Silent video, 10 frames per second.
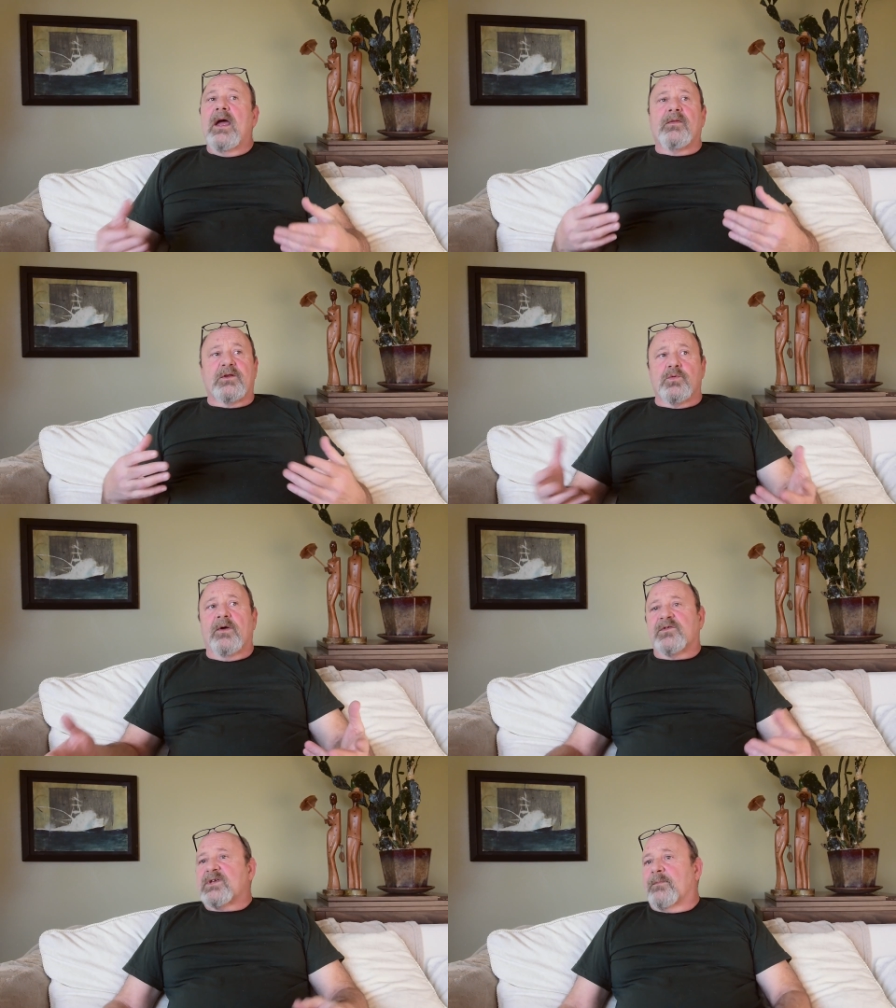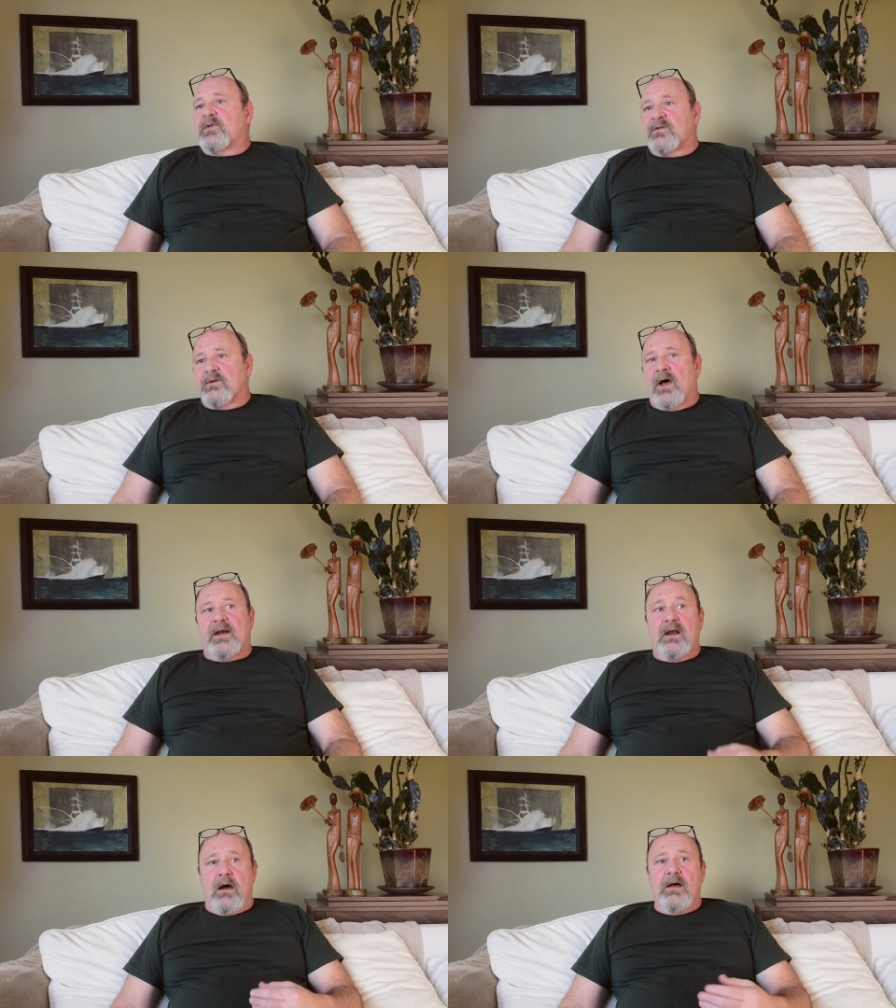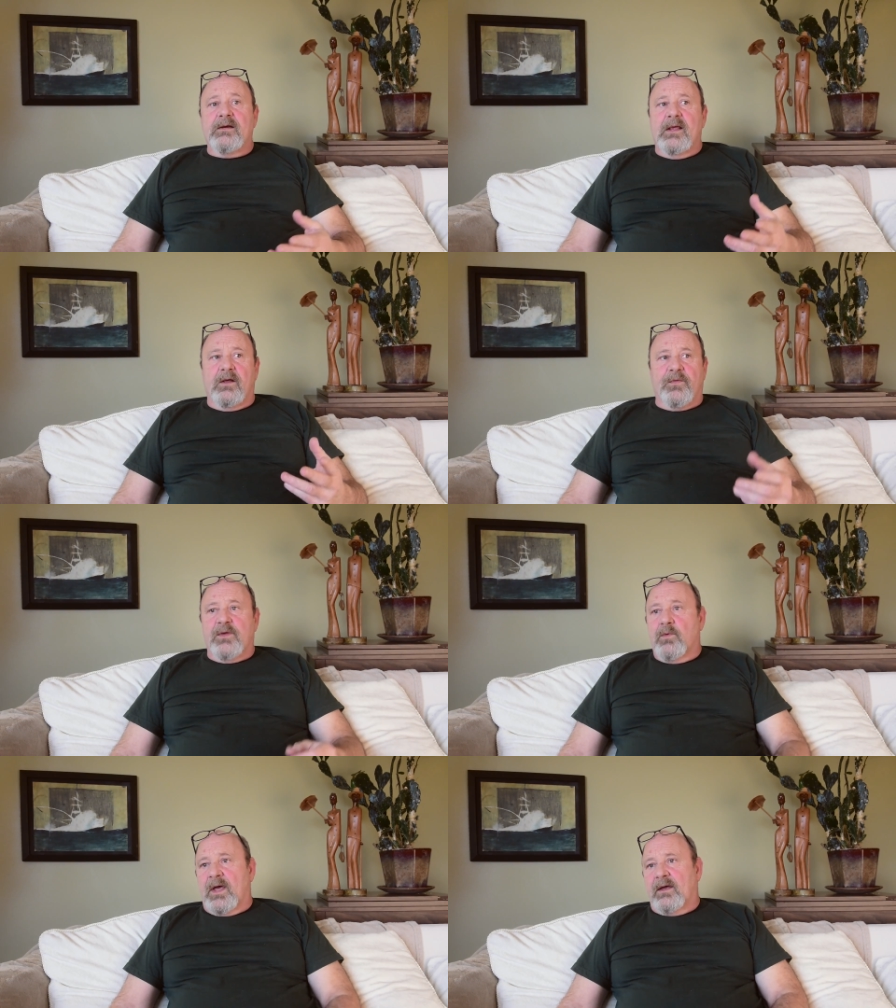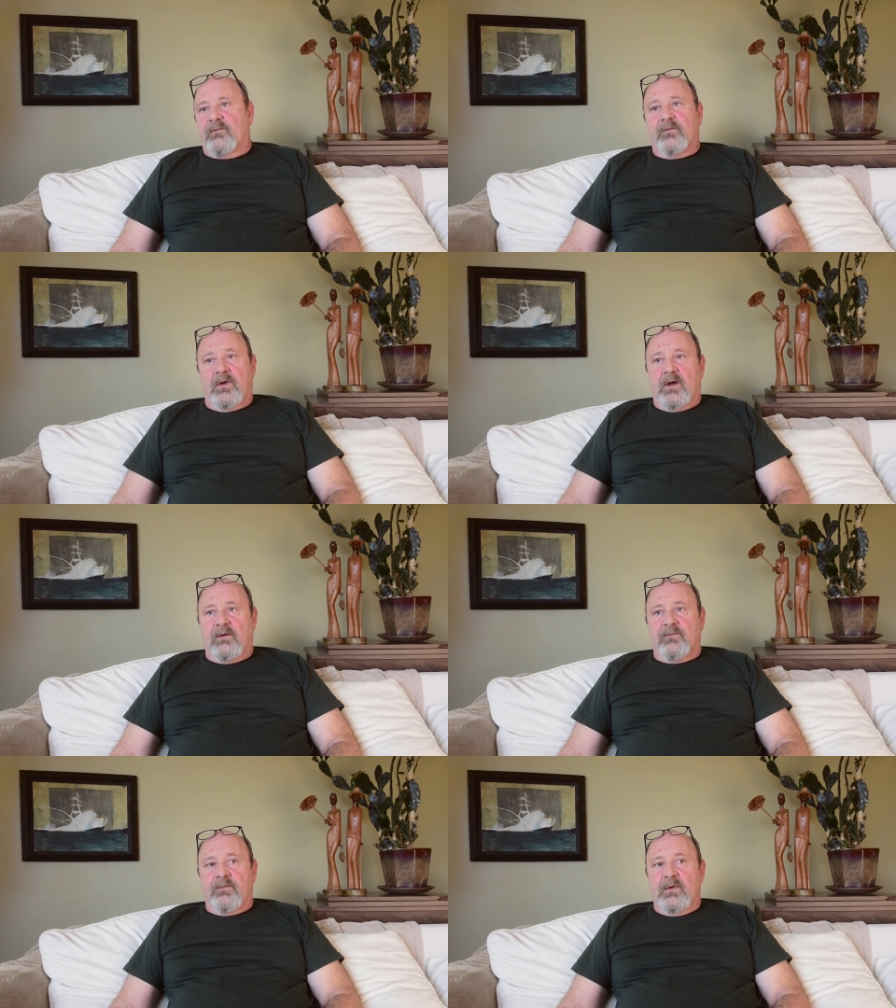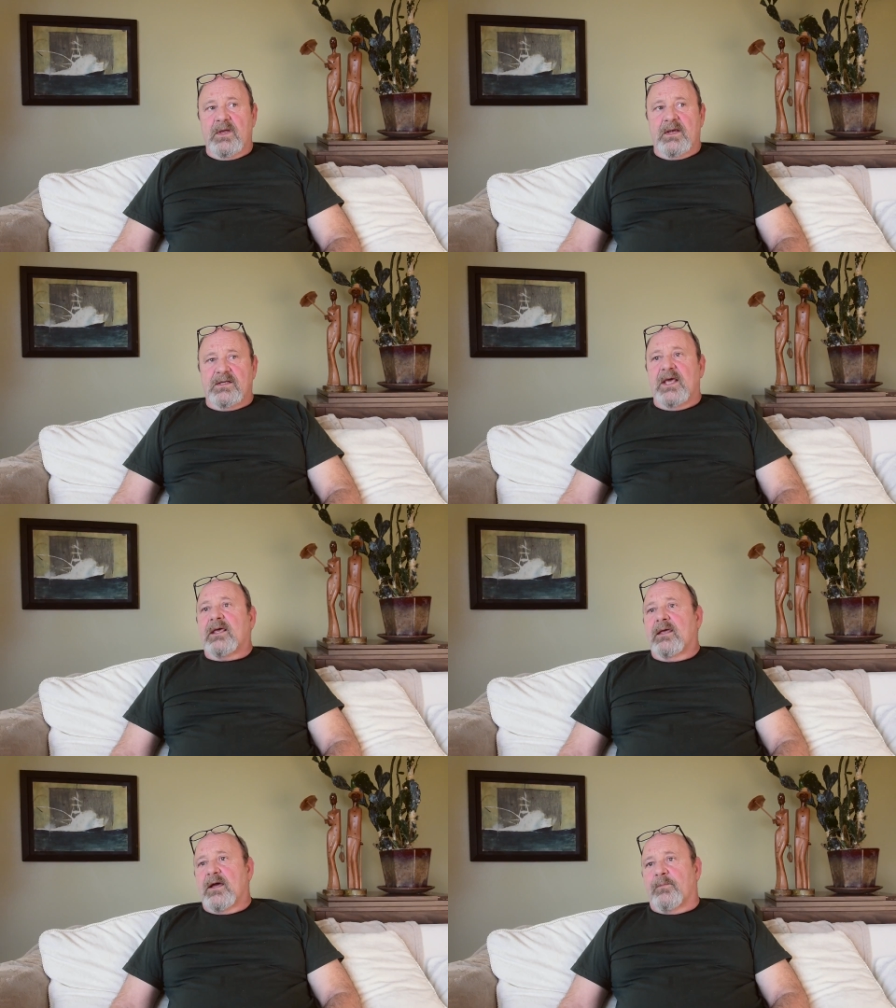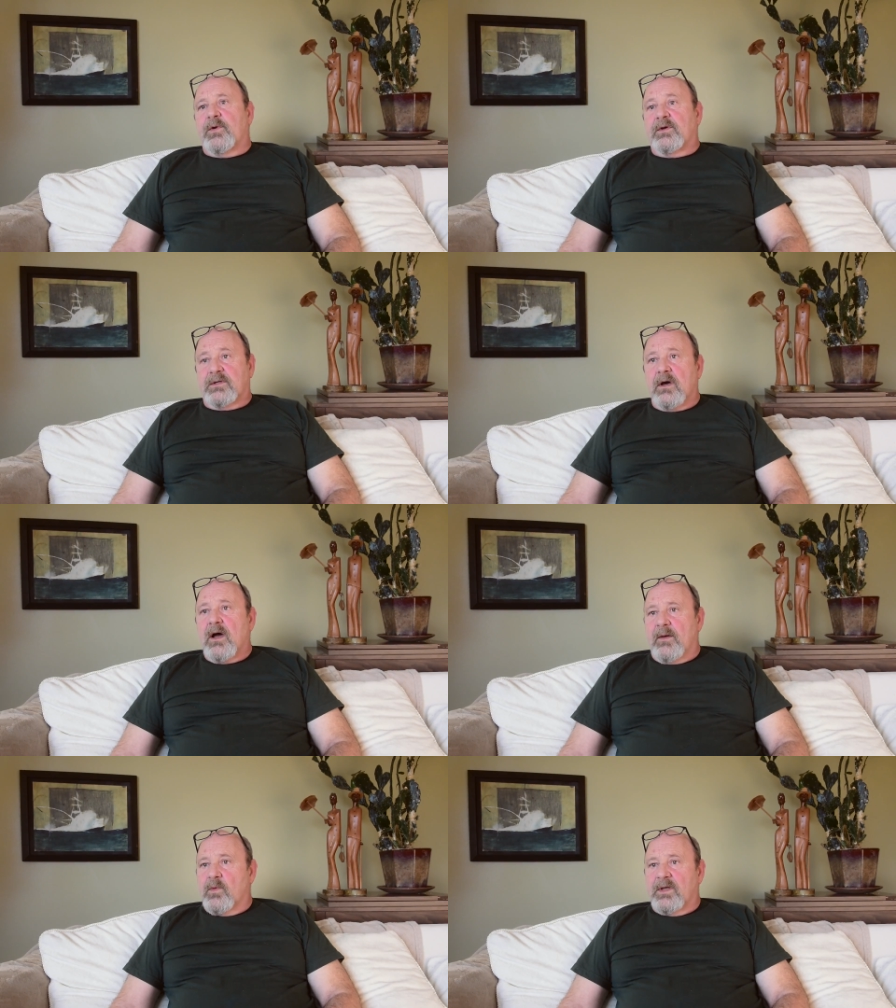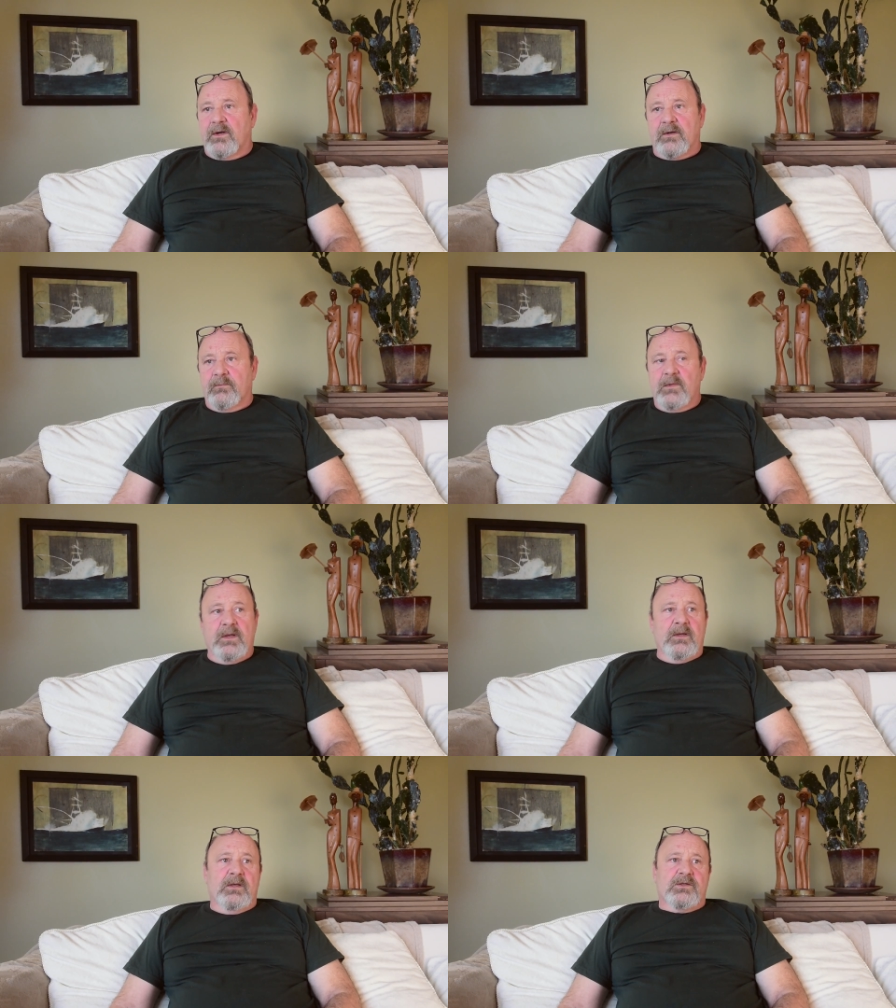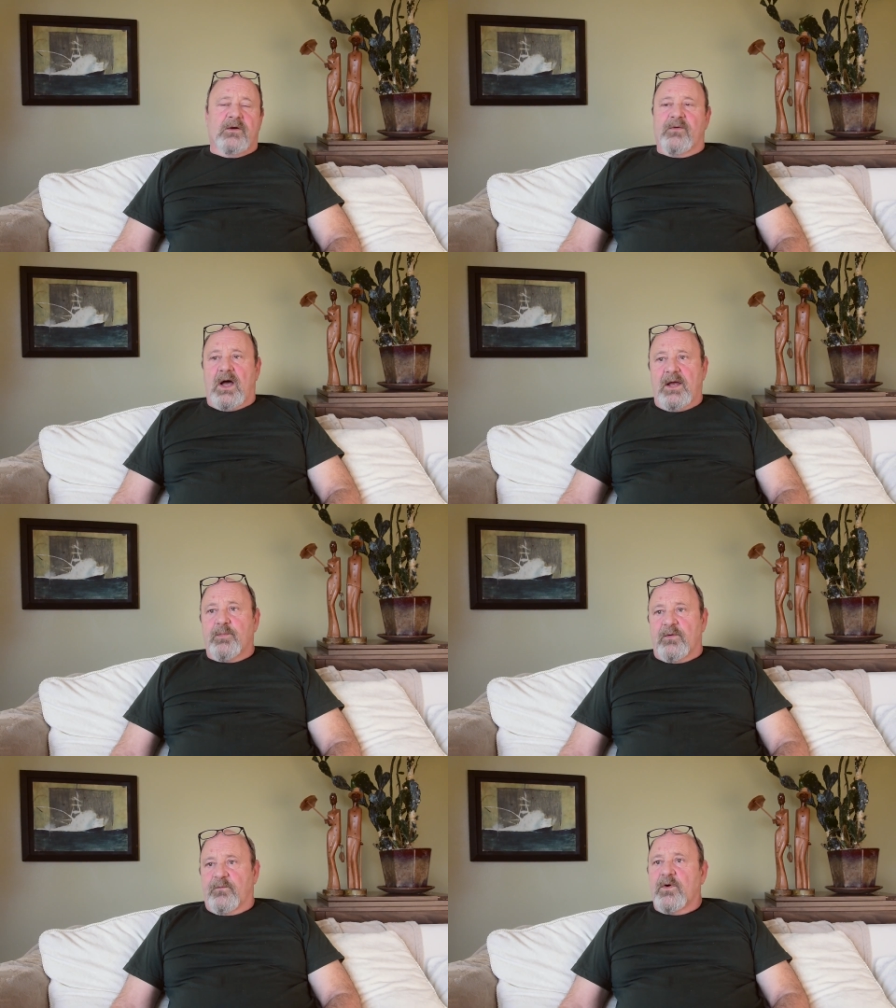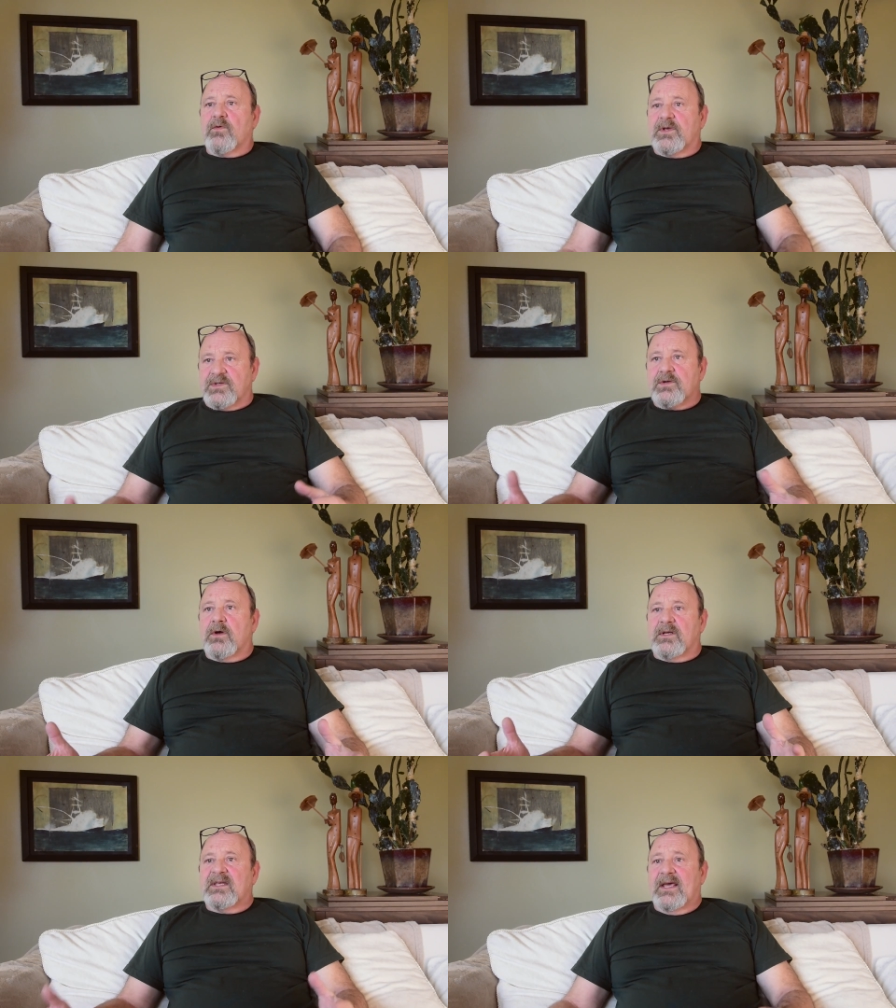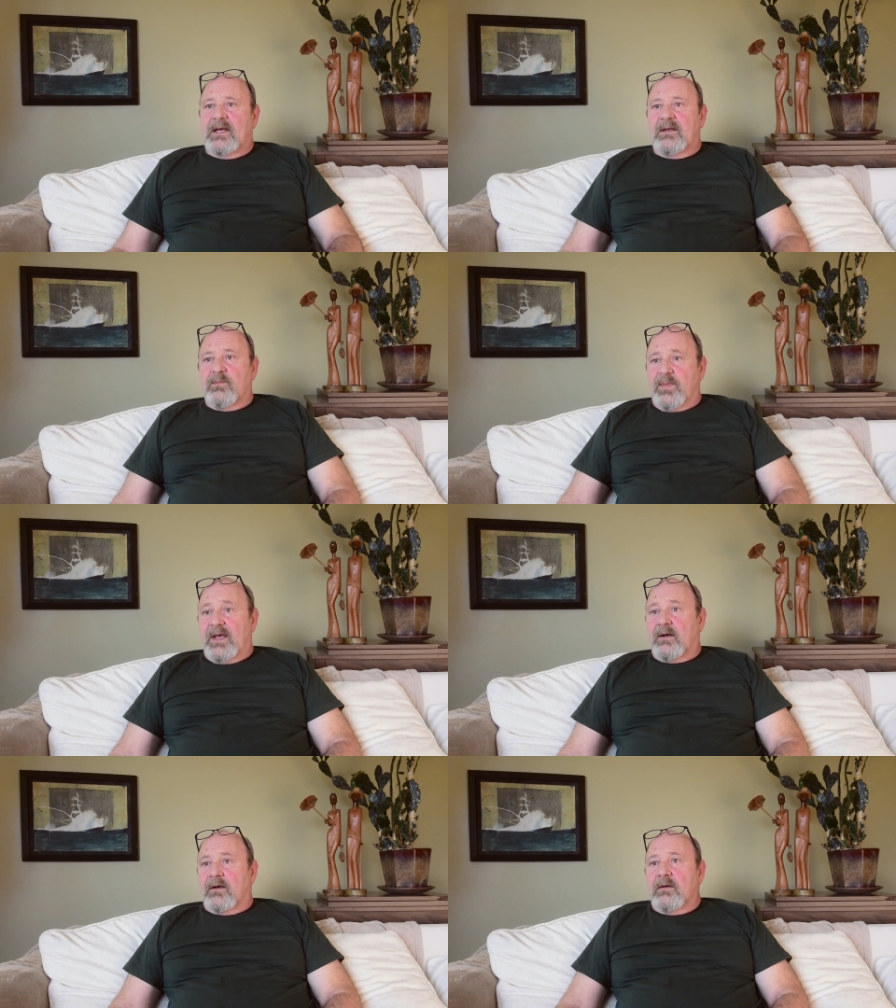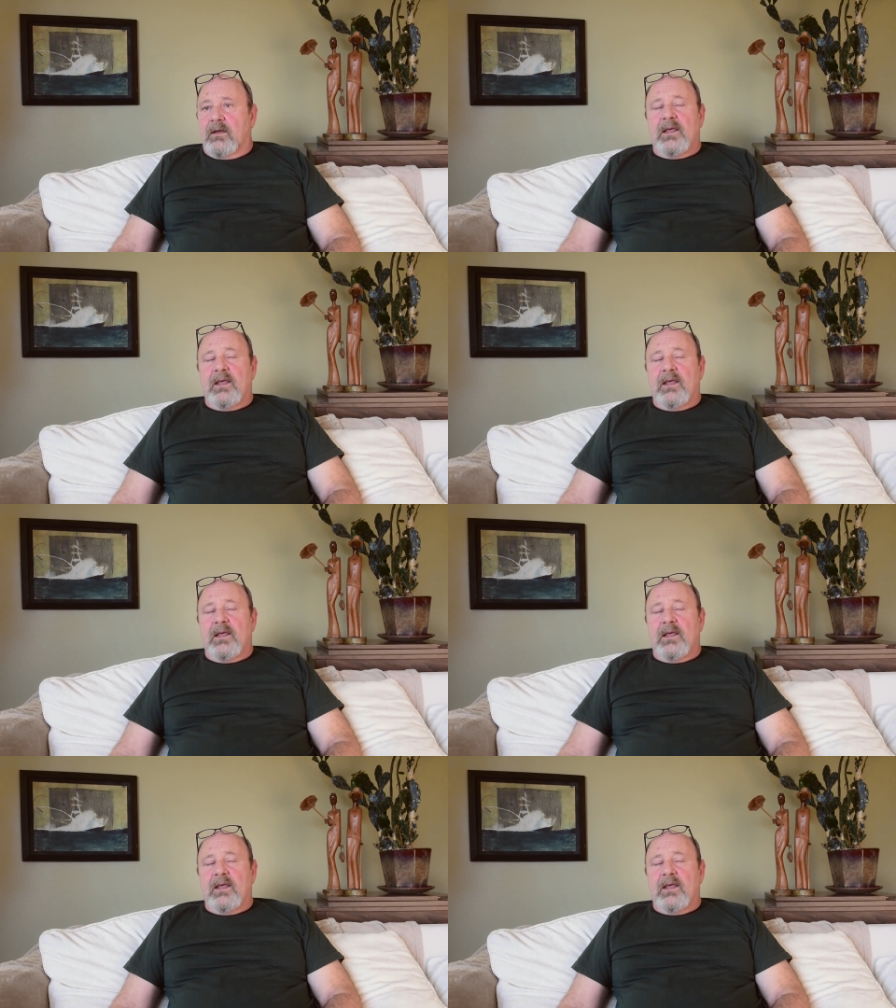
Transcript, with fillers: And the 12 steps is not an unhealthy way of, of taking up your time while you're sort of hyper focused on getting better.